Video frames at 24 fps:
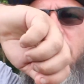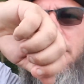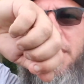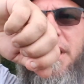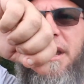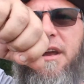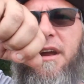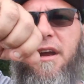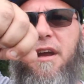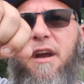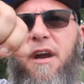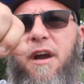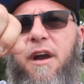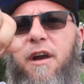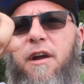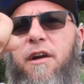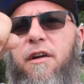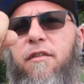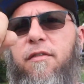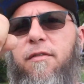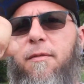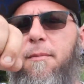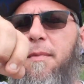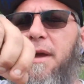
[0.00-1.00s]
make a
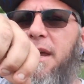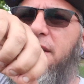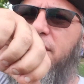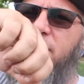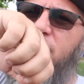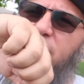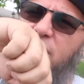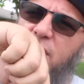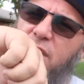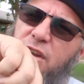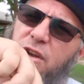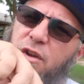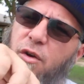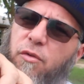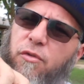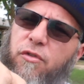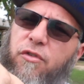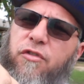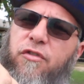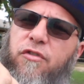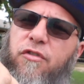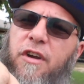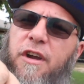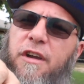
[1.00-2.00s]
curve, make sure you don't
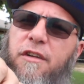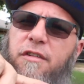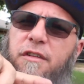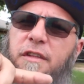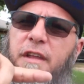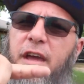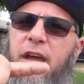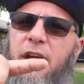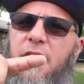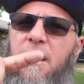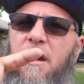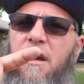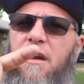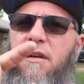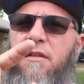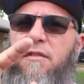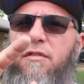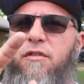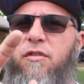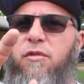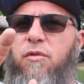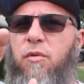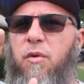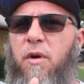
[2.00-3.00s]
stretch that
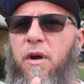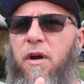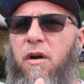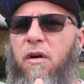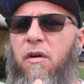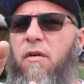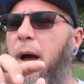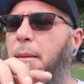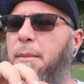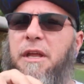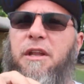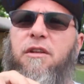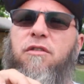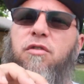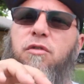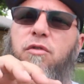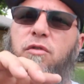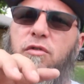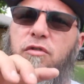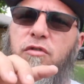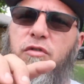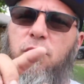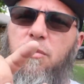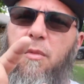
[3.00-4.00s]
curve too well. I mean,
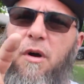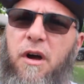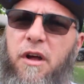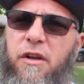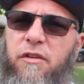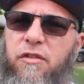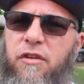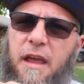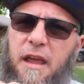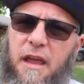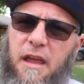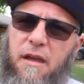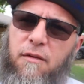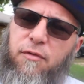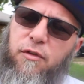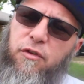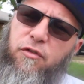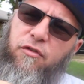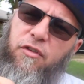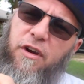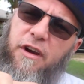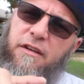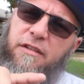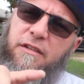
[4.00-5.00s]
too much. If you
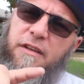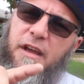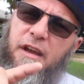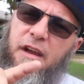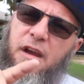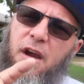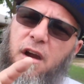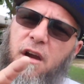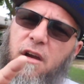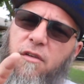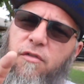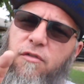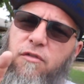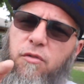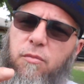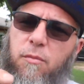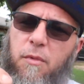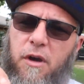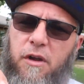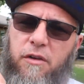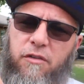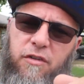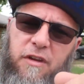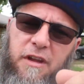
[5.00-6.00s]
stretch that curve too
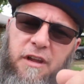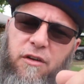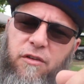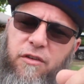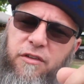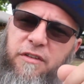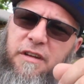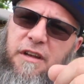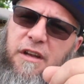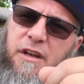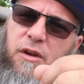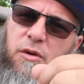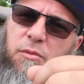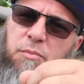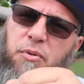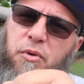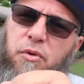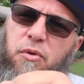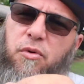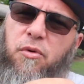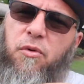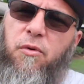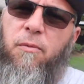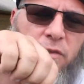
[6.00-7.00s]
much, it'll tend to
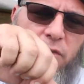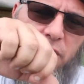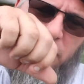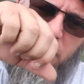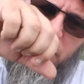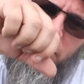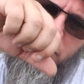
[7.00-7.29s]
pull. So you